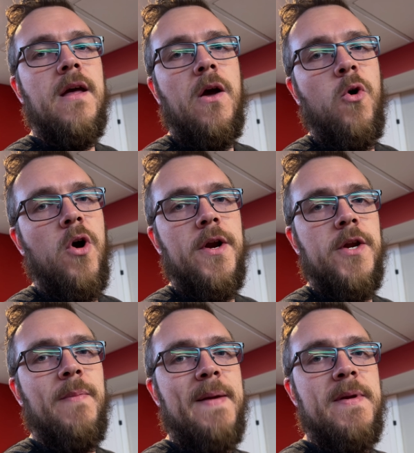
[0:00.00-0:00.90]
or
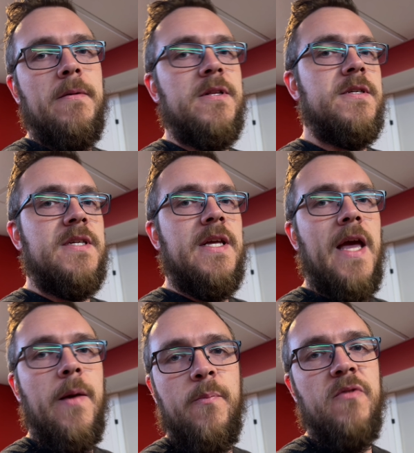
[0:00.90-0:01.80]
you may be able to see
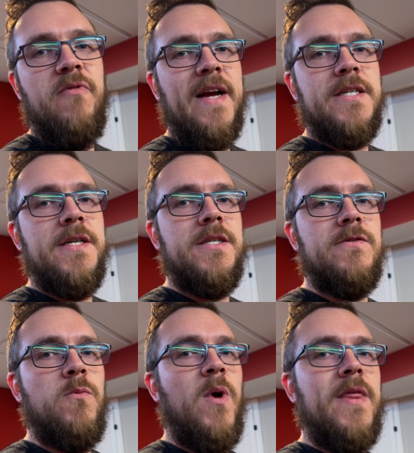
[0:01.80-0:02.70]
imperfections
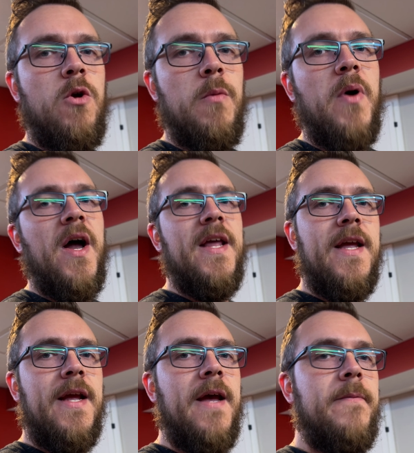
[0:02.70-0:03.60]
from when they were
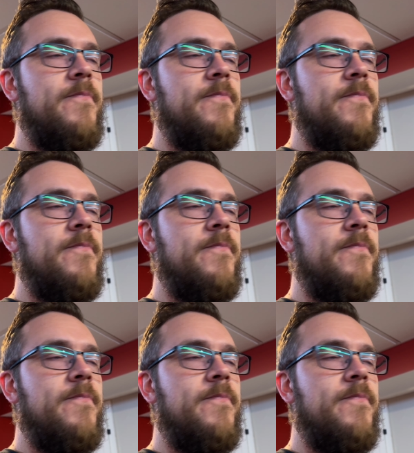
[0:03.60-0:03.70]
puttying it.